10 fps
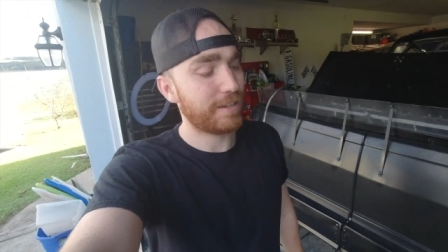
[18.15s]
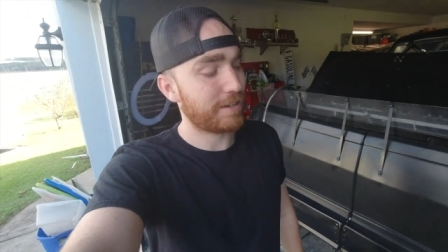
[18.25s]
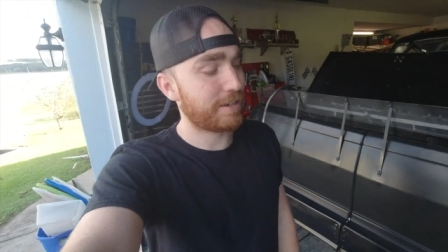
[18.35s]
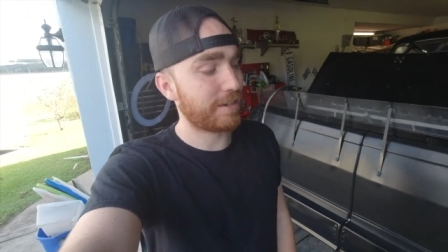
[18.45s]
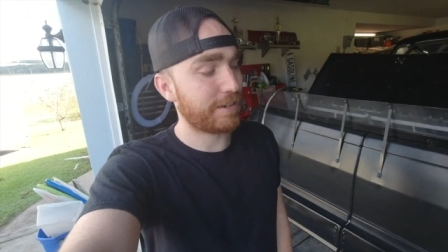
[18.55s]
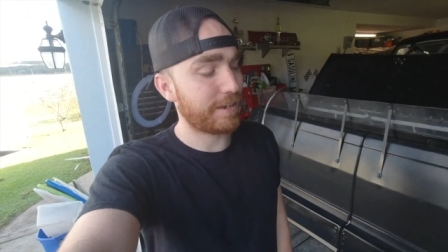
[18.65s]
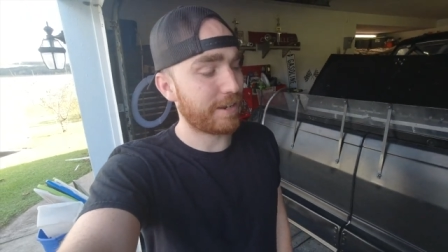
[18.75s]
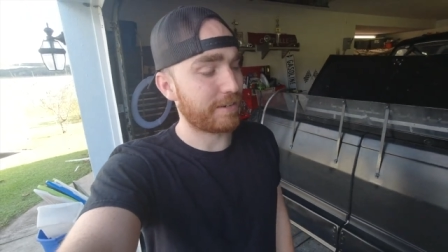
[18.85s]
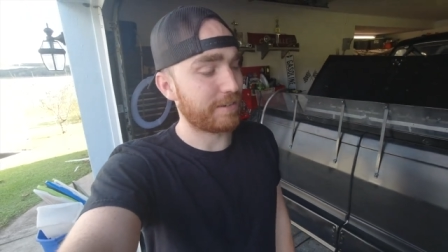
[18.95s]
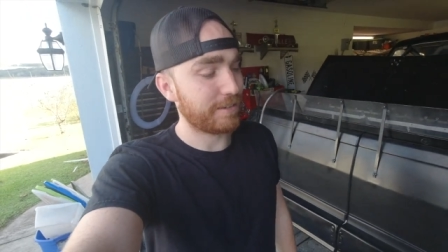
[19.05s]

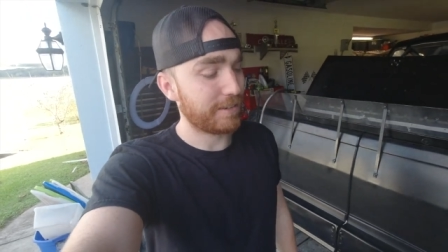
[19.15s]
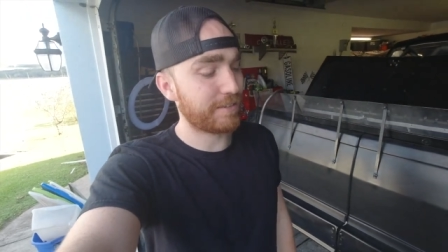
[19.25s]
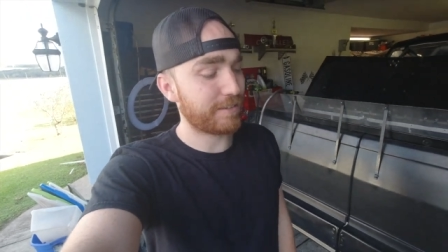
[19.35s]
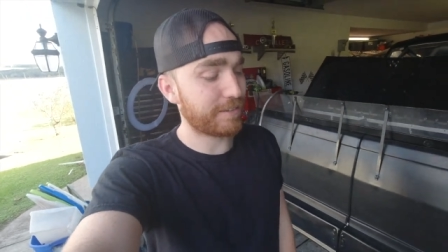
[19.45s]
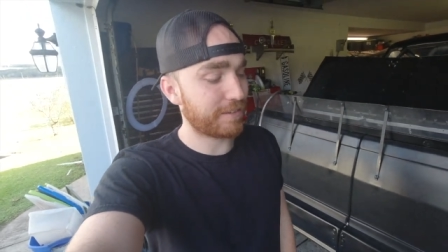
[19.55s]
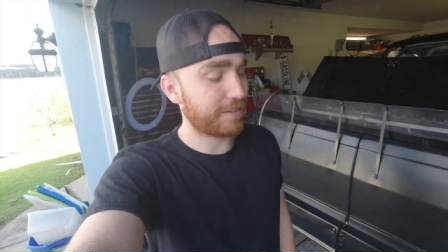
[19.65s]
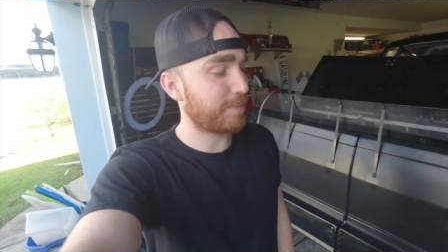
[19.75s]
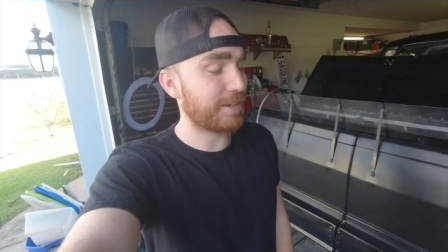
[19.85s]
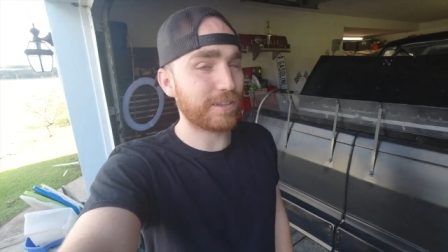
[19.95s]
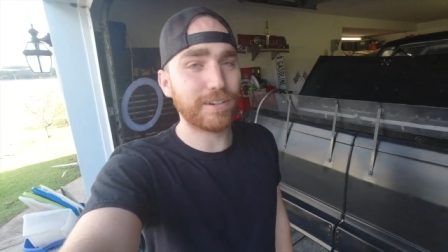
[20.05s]
Yeah, it's
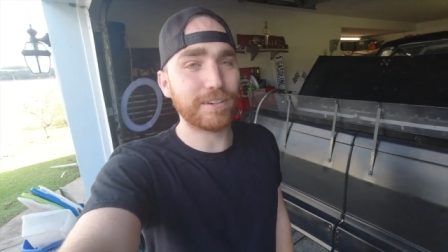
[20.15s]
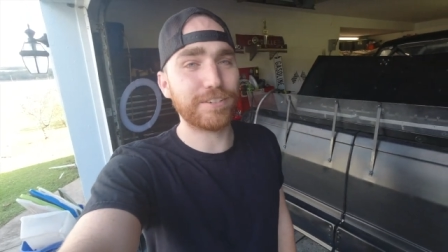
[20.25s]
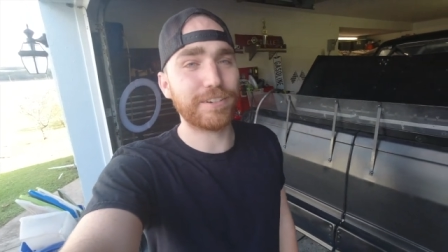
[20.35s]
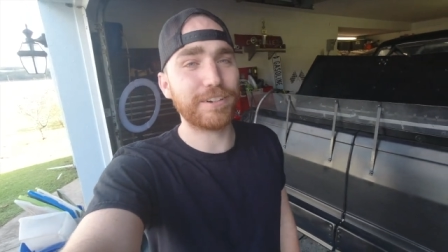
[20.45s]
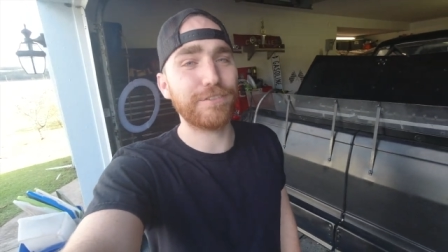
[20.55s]
been a long journey